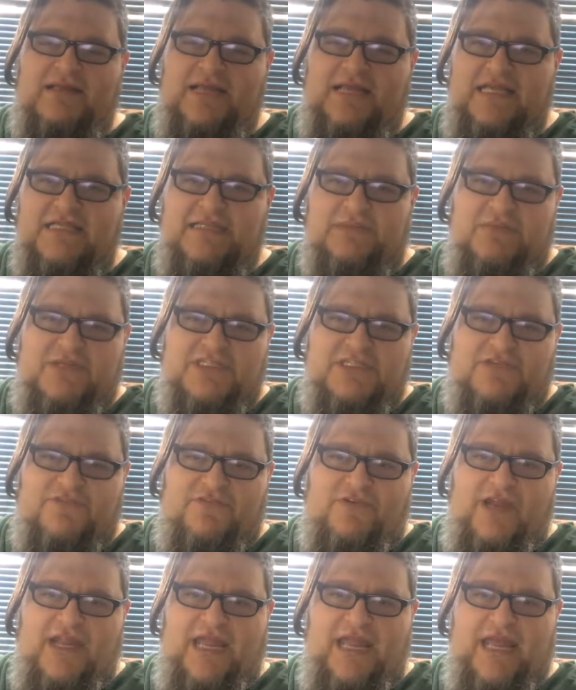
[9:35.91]
guess I mentioned
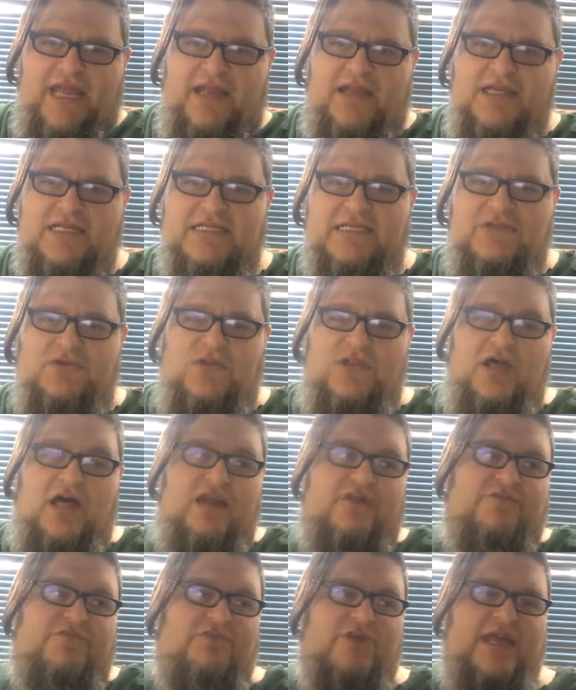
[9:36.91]
freehand because I do a
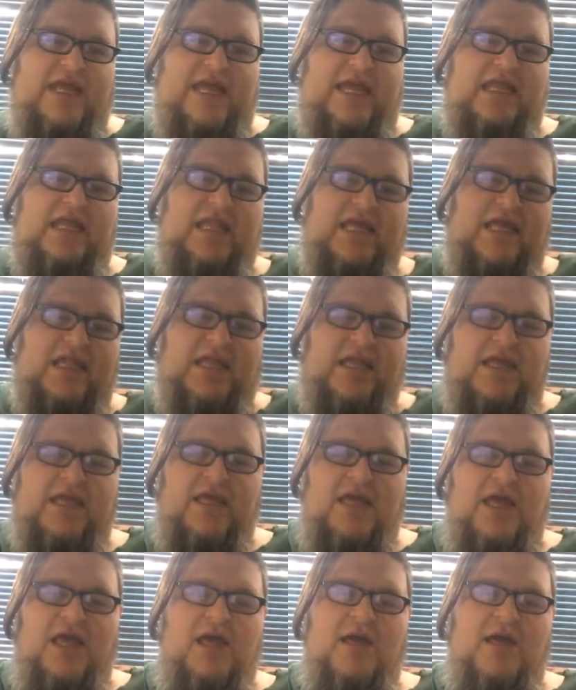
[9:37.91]
lot of freehand lately.